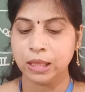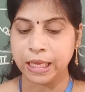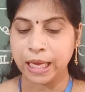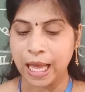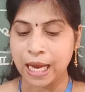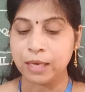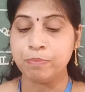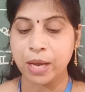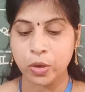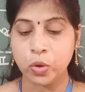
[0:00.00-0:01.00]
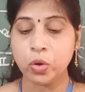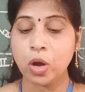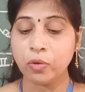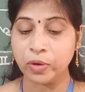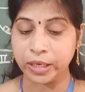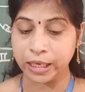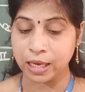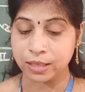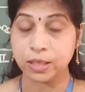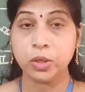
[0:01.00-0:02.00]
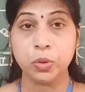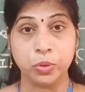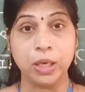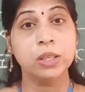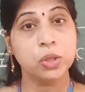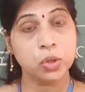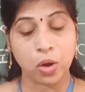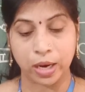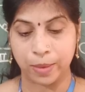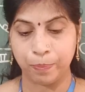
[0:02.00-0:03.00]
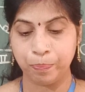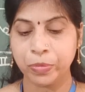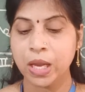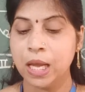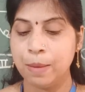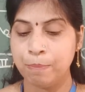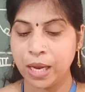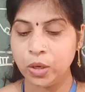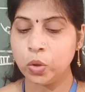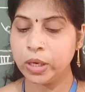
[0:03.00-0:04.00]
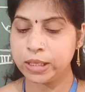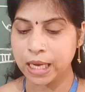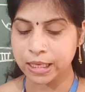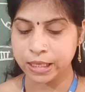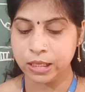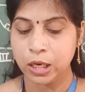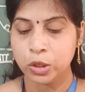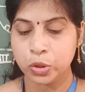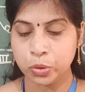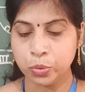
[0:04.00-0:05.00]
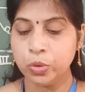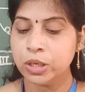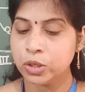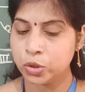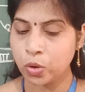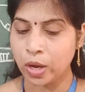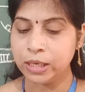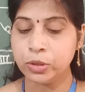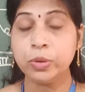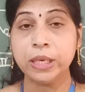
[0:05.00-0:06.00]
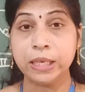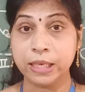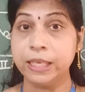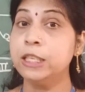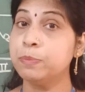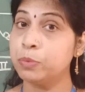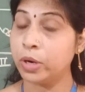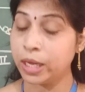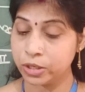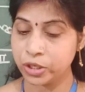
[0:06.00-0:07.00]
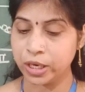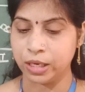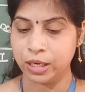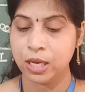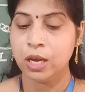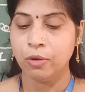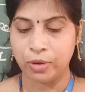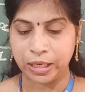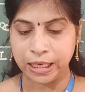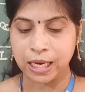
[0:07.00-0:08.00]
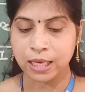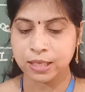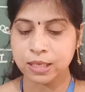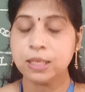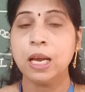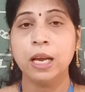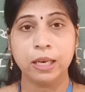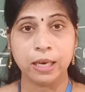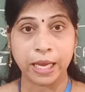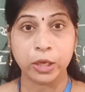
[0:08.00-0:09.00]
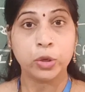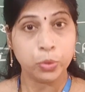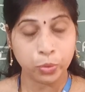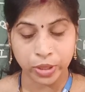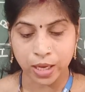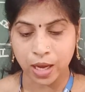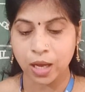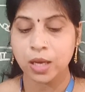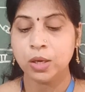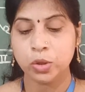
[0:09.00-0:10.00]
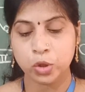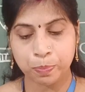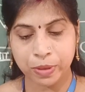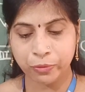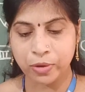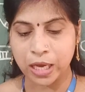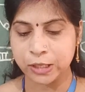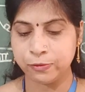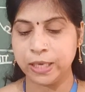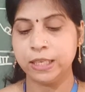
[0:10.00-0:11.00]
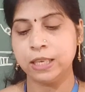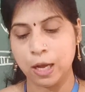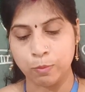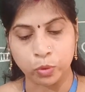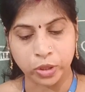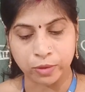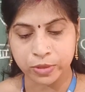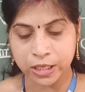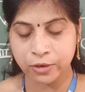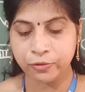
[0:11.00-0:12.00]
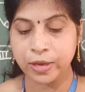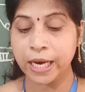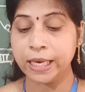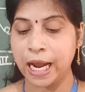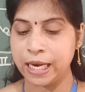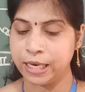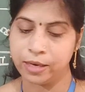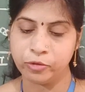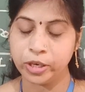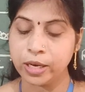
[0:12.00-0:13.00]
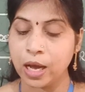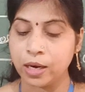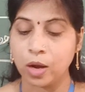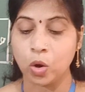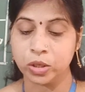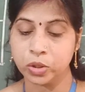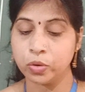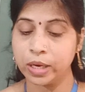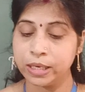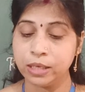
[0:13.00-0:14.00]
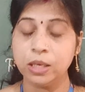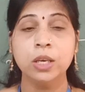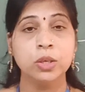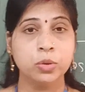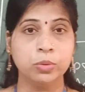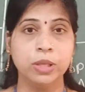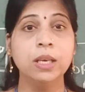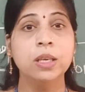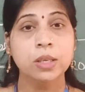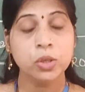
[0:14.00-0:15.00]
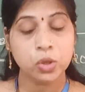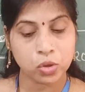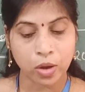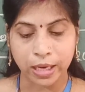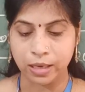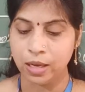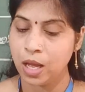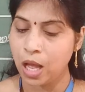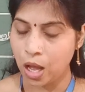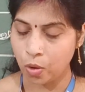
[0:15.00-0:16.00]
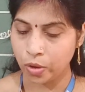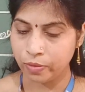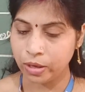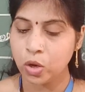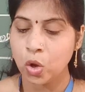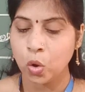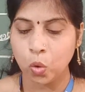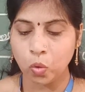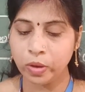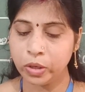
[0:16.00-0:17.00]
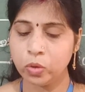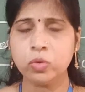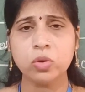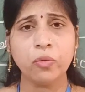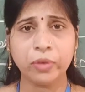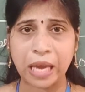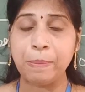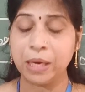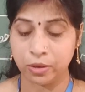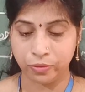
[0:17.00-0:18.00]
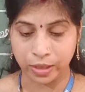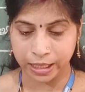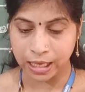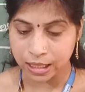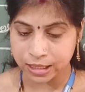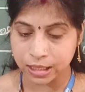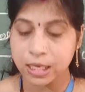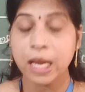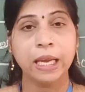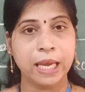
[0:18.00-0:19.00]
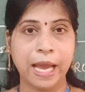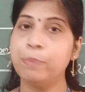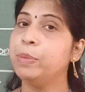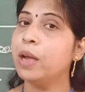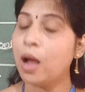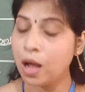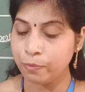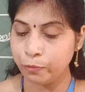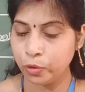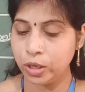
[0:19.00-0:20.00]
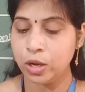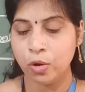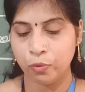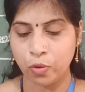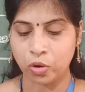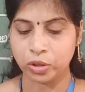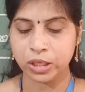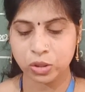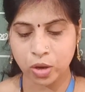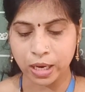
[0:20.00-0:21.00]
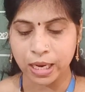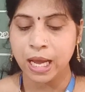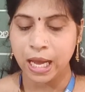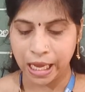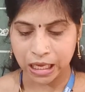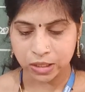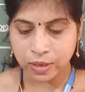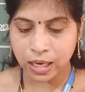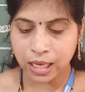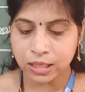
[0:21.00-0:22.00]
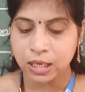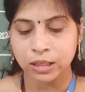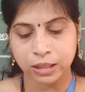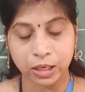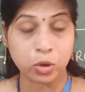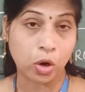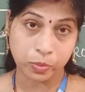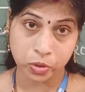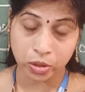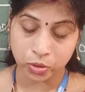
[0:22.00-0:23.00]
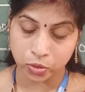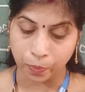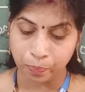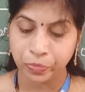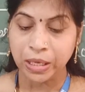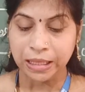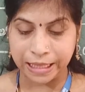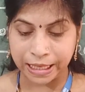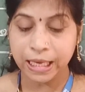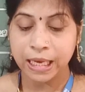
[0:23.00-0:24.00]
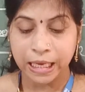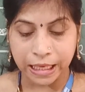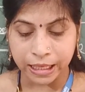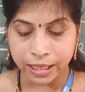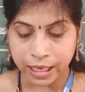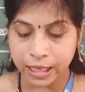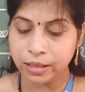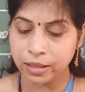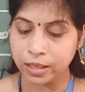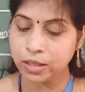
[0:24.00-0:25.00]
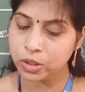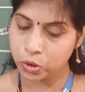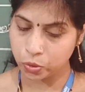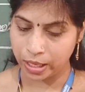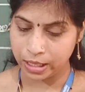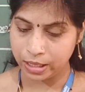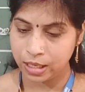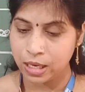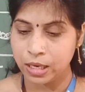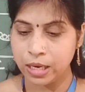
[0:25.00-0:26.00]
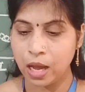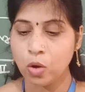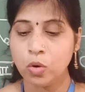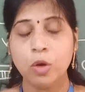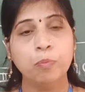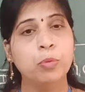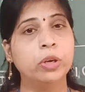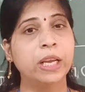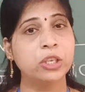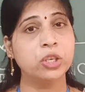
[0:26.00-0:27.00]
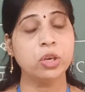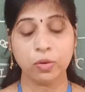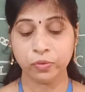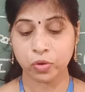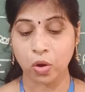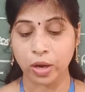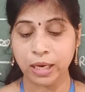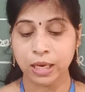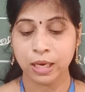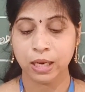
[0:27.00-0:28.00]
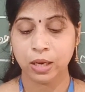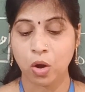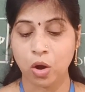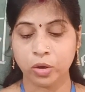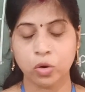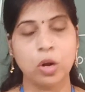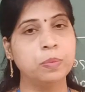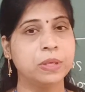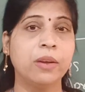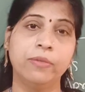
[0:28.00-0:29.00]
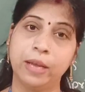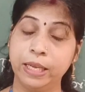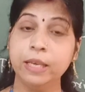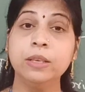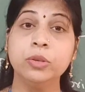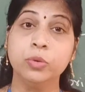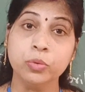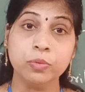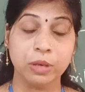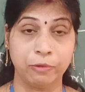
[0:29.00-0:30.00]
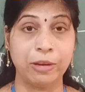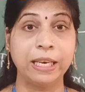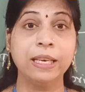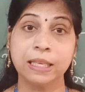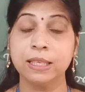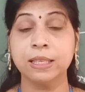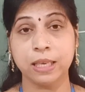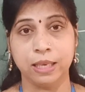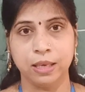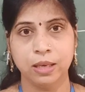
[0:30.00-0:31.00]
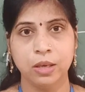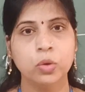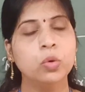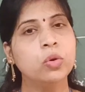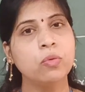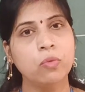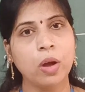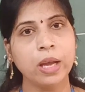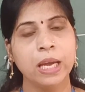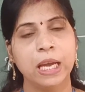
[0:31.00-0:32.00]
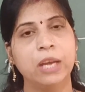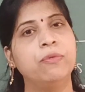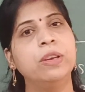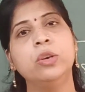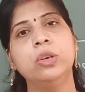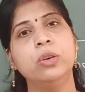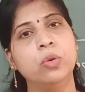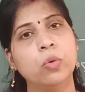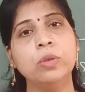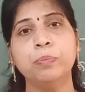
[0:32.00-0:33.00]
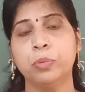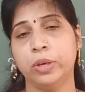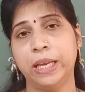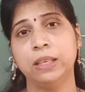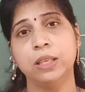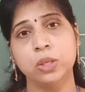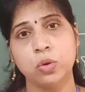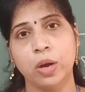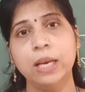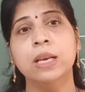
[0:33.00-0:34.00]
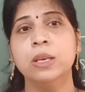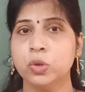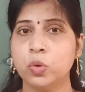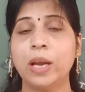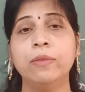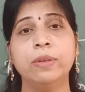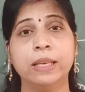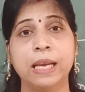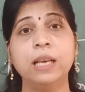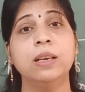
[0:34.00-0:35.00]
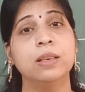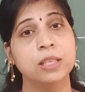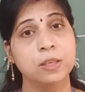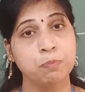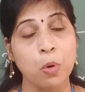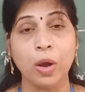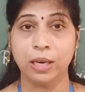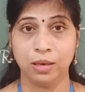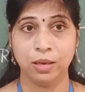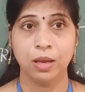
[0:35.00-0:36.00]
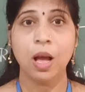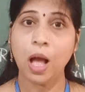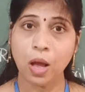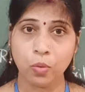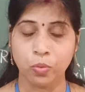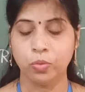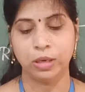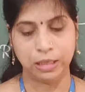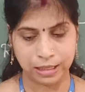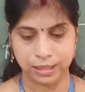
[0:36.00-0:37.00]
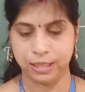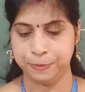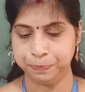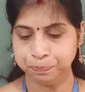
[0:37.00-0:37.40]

They add manure or fertilizer to the soil. Manure is added to soil to increase production. Fertilizers like urea, superphosphate, ammonium sulfide and nitrate are also added to the soil. However, overuse of chemical fertilizers can be harmful for the soil as well as the crops also. They irrigate the soil. Now, protection of soil or crops are very necessary. You know what? If we don't protect the soil, soil will get spoiled. How? Listen.